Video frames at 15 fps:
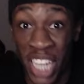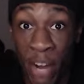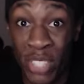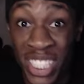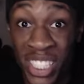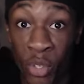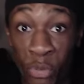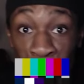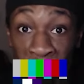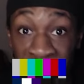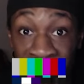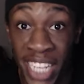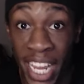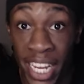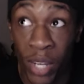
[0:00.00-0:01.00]
every single
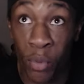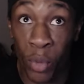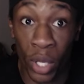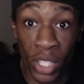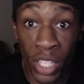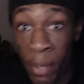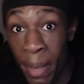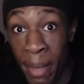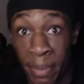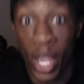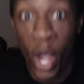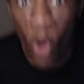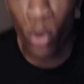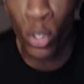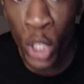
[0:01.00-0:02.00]
day. Well,
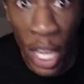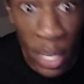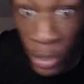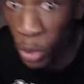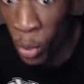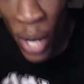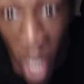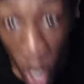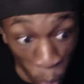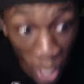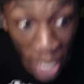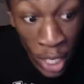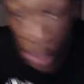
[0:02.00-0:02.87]
maybe. Or oh, anyways, quick, quick,